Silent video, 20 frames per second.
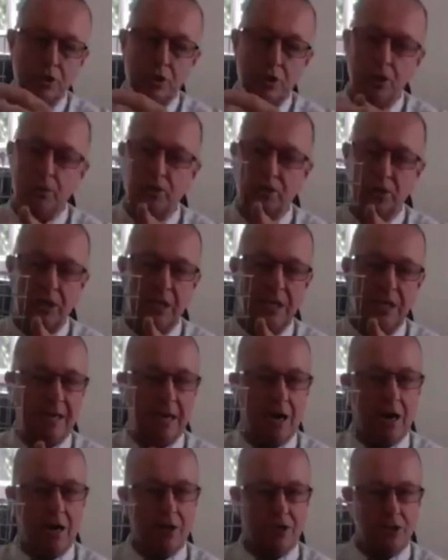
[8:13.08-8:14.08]
chew
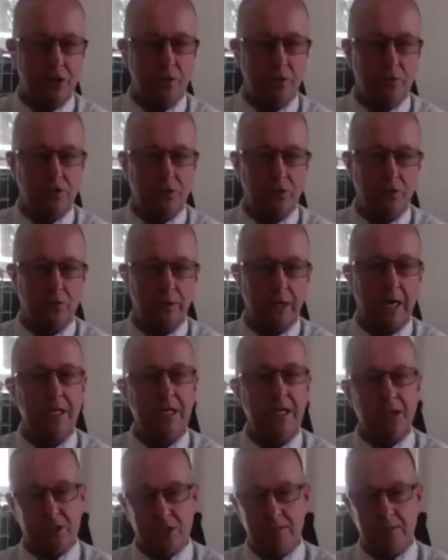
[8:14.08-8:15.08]
through
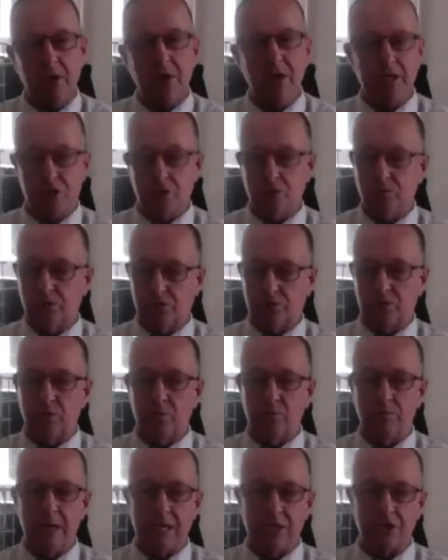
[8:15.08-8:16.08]
that? Yes, he might chew
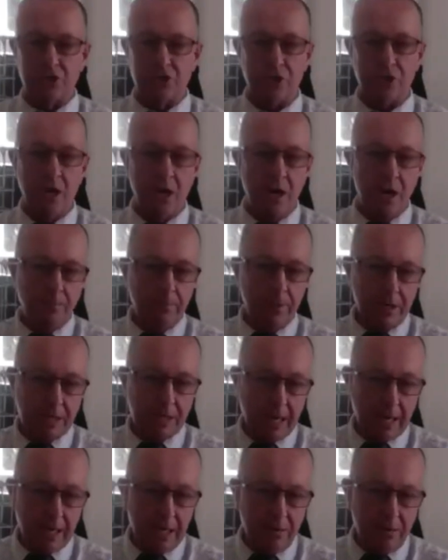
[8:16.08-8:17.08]
through mesh, but
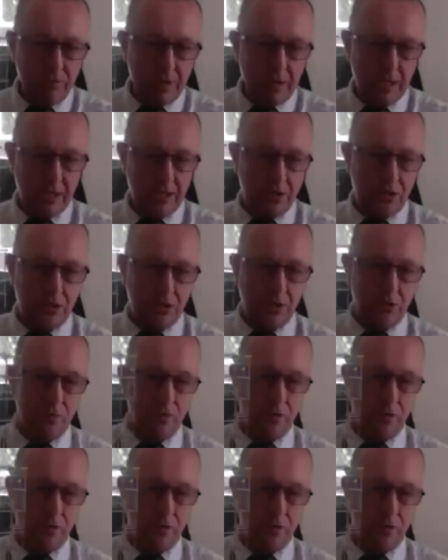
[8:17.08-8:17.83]
can he really chew